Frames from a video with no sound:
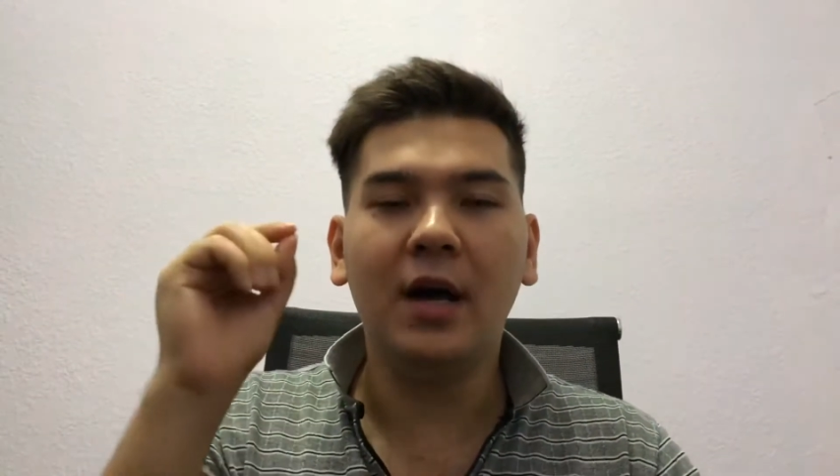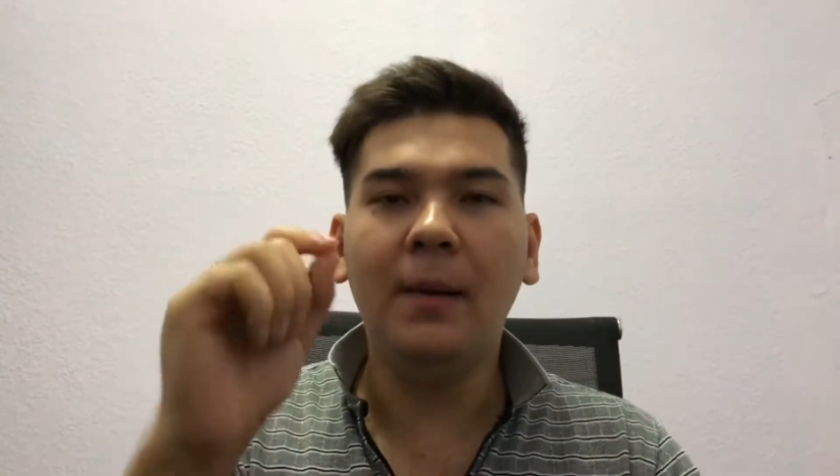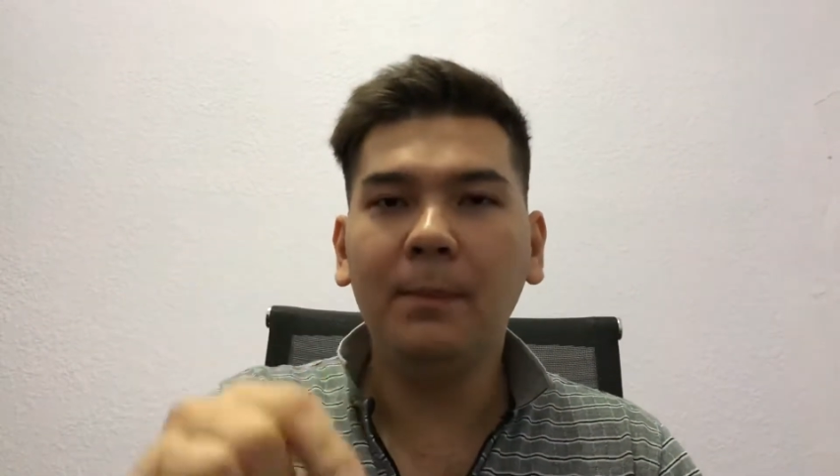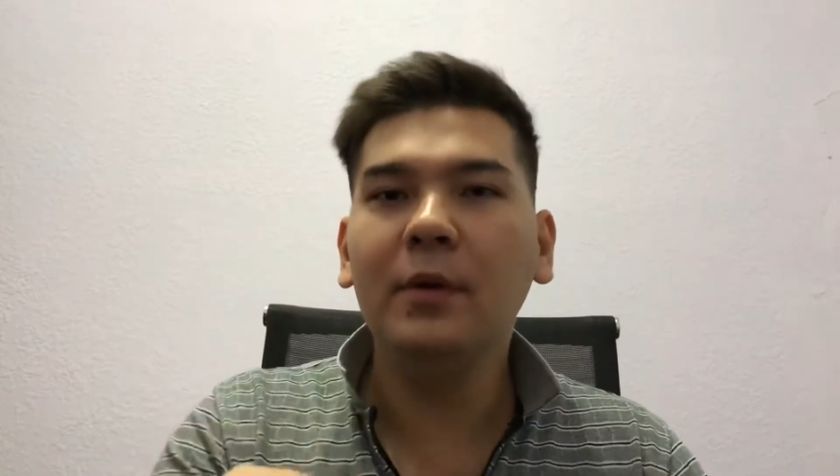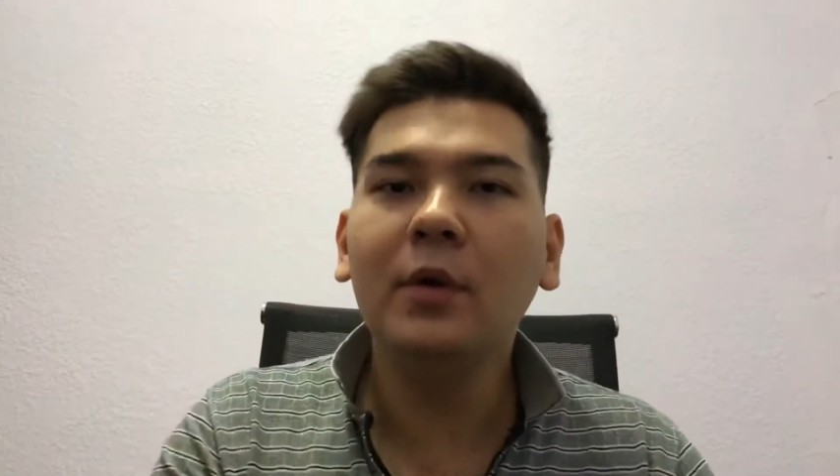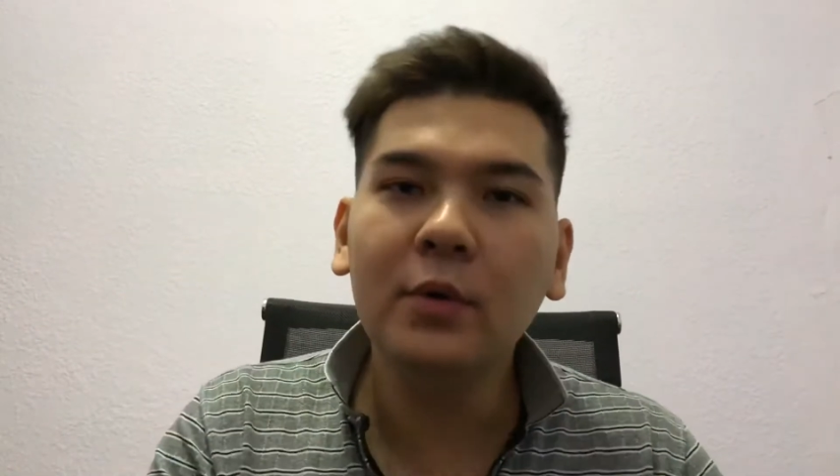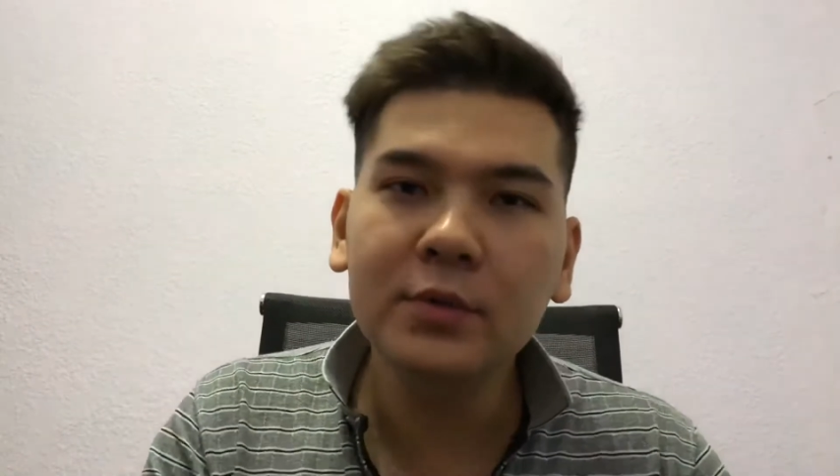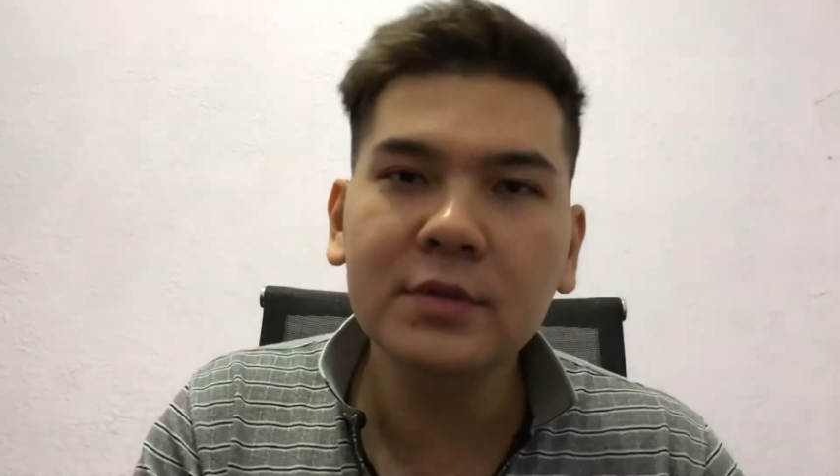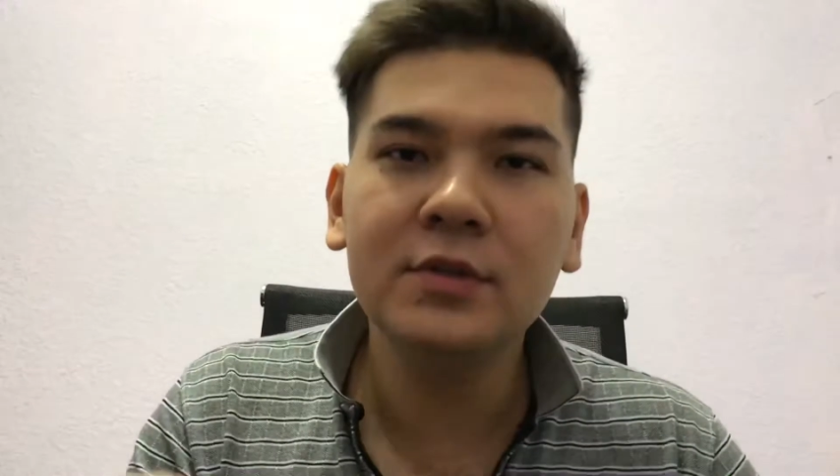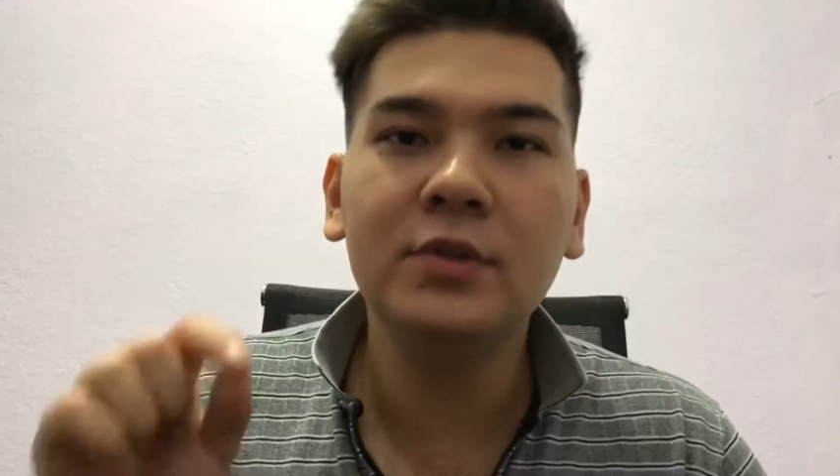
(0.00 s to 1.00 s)

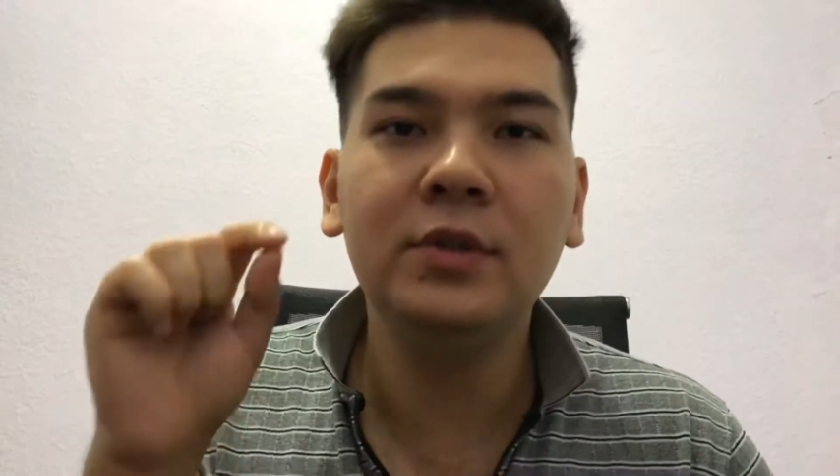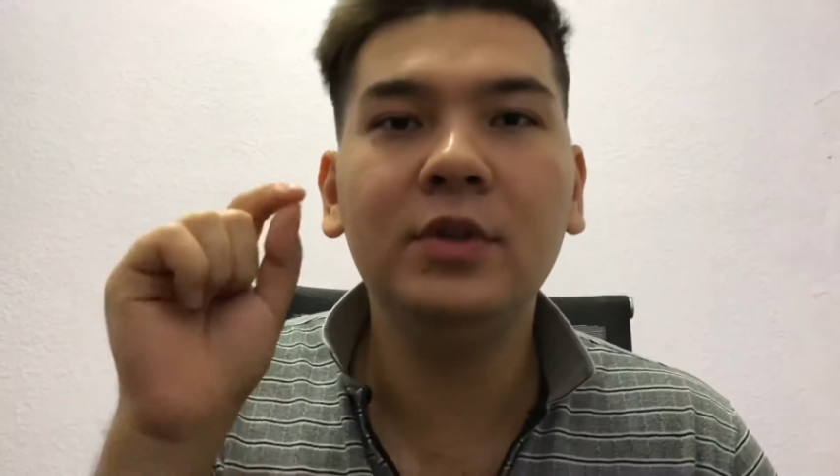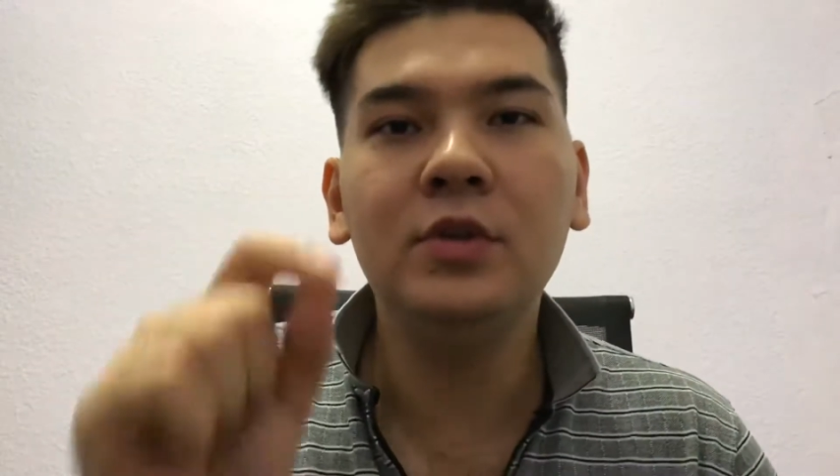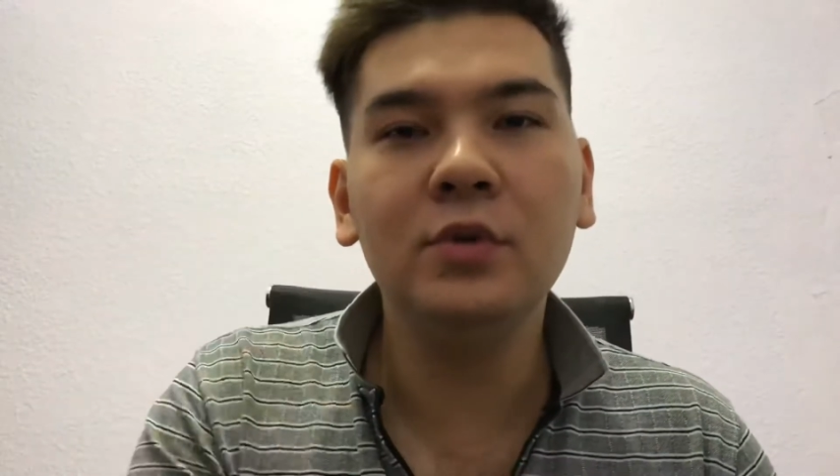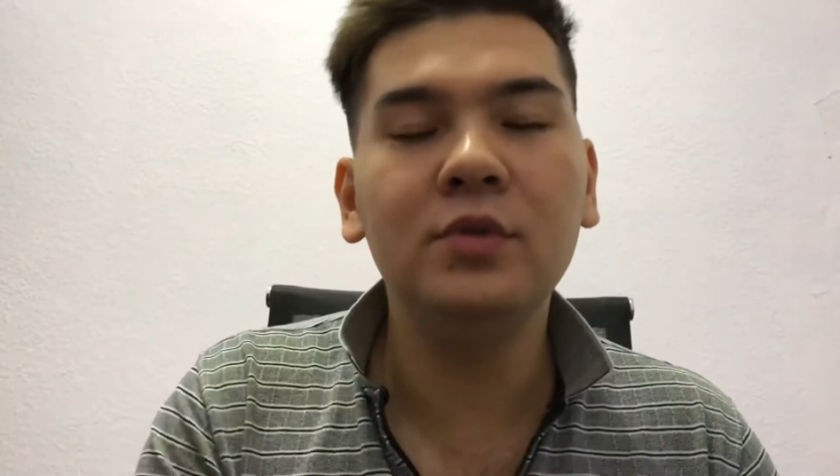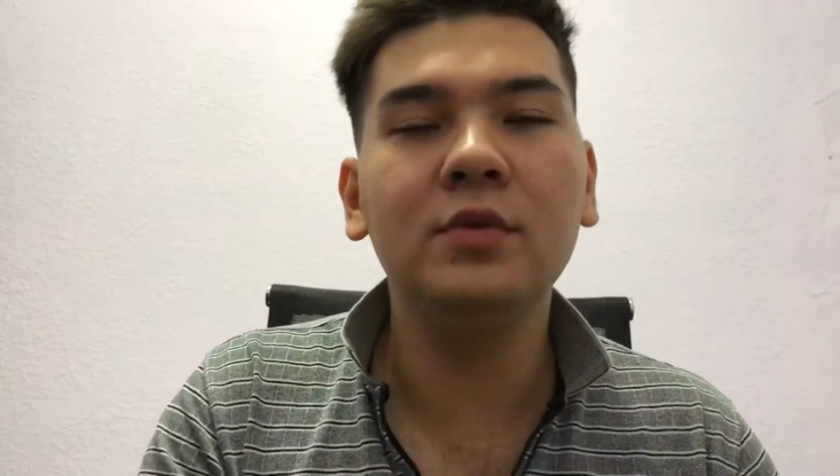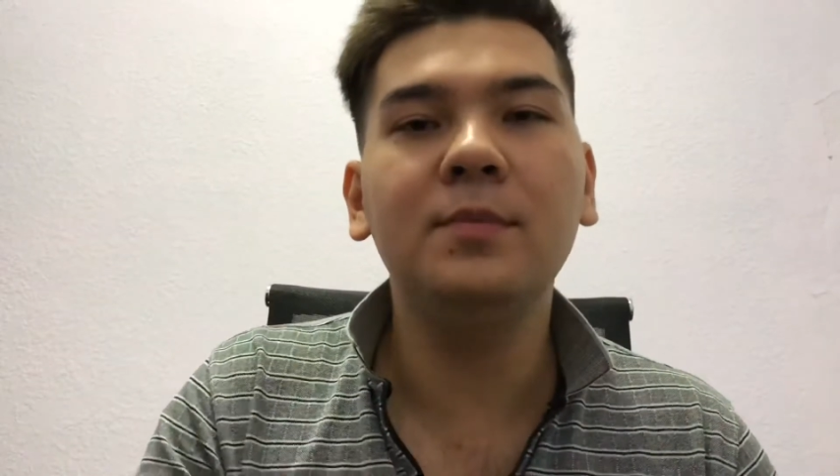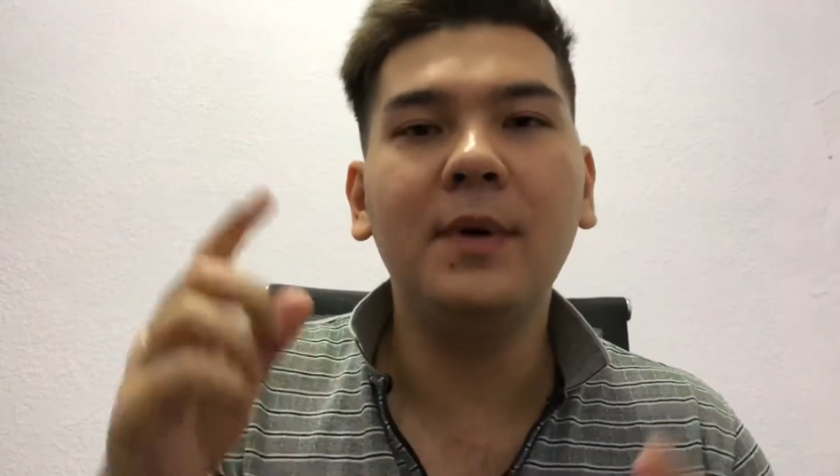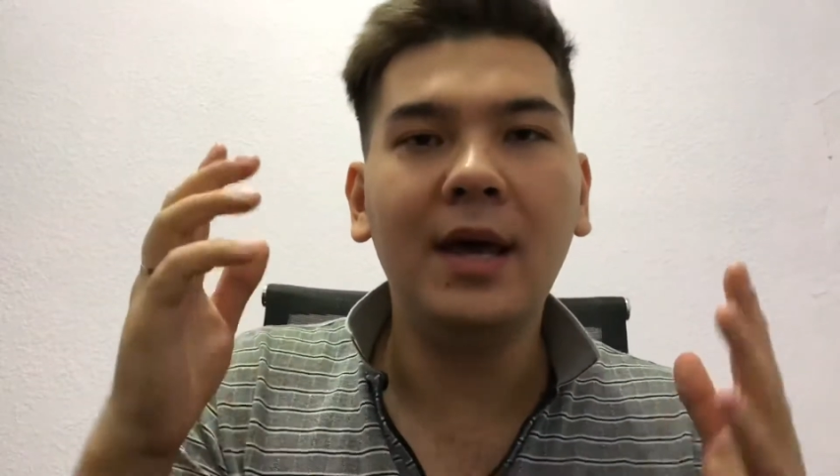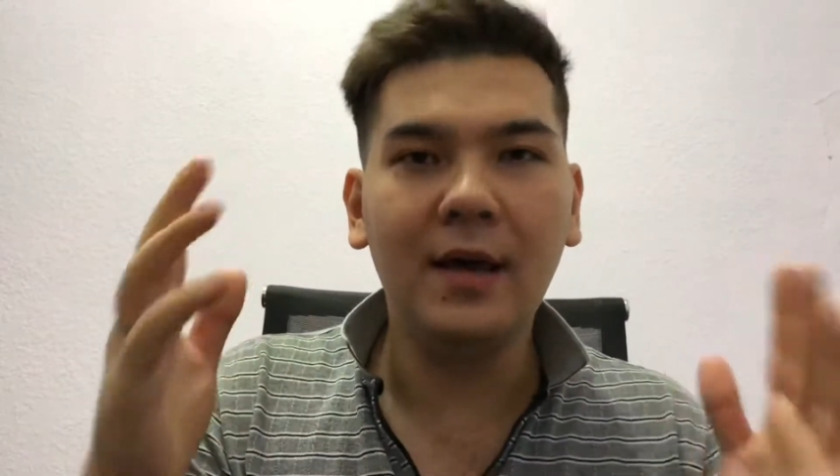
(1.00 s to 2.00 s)
uploaded to the
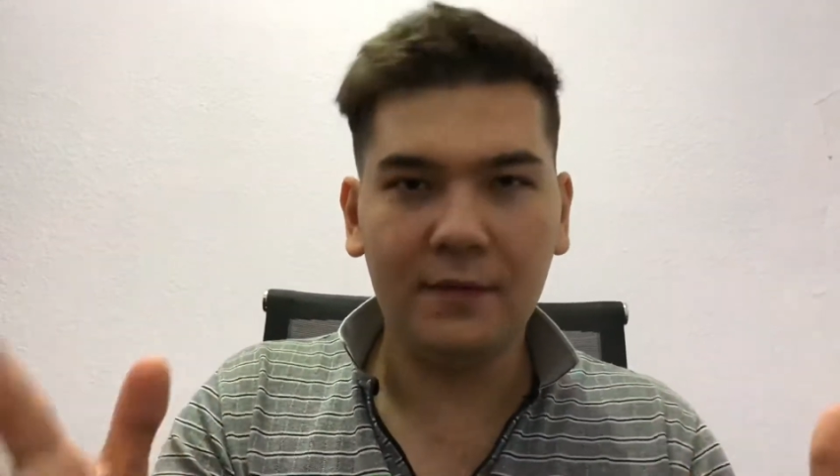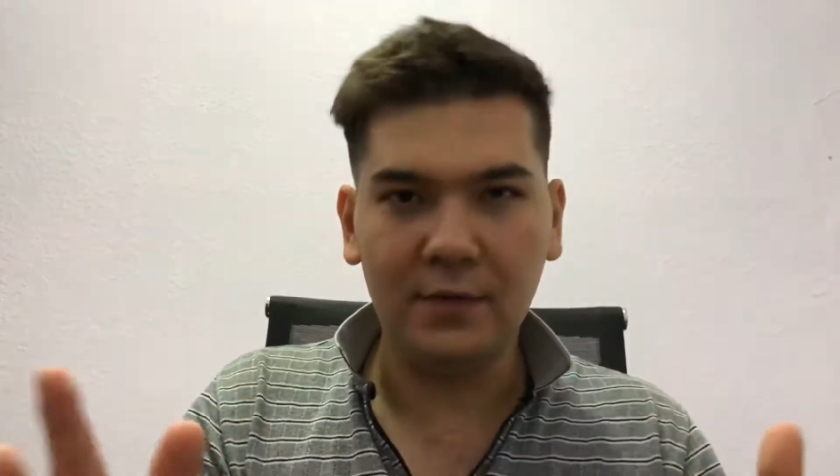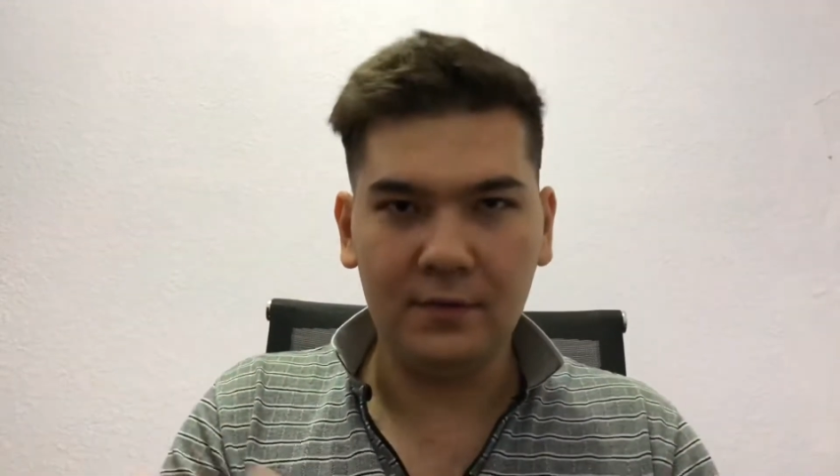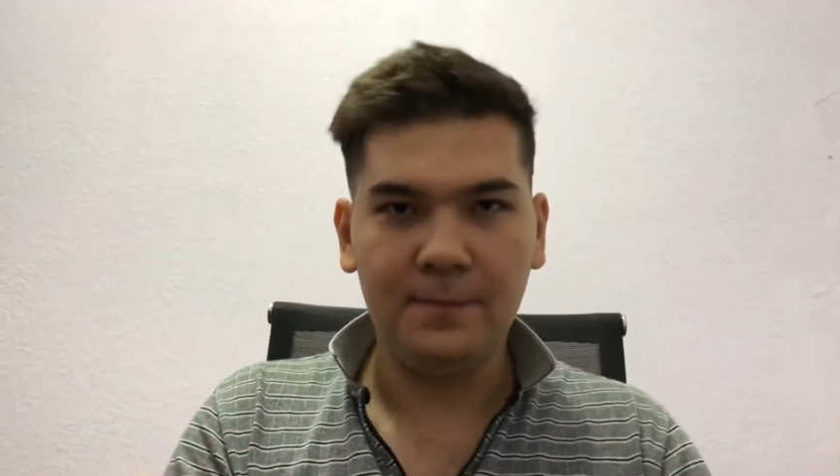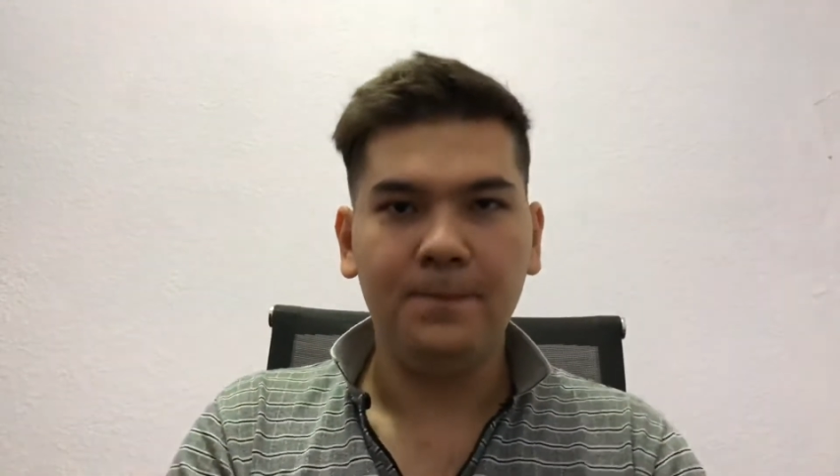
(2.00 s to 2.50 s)
YouTube ever.